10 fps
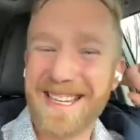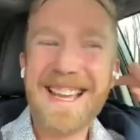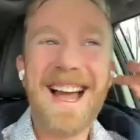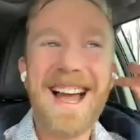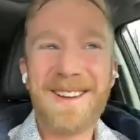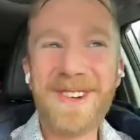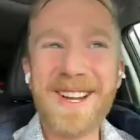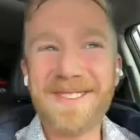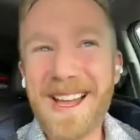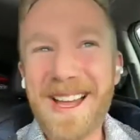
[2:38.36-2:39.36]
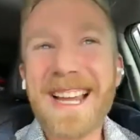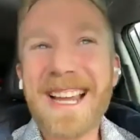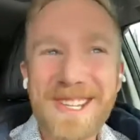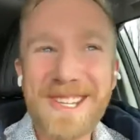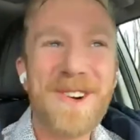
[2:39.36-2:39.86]
I'm
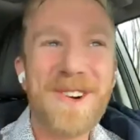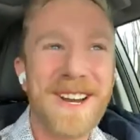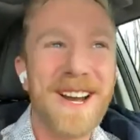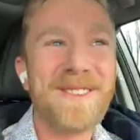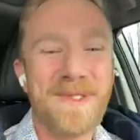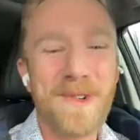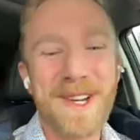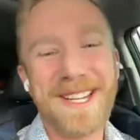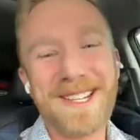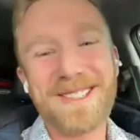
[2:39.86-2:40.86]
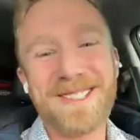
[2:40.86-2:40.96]
actually going on 4 years.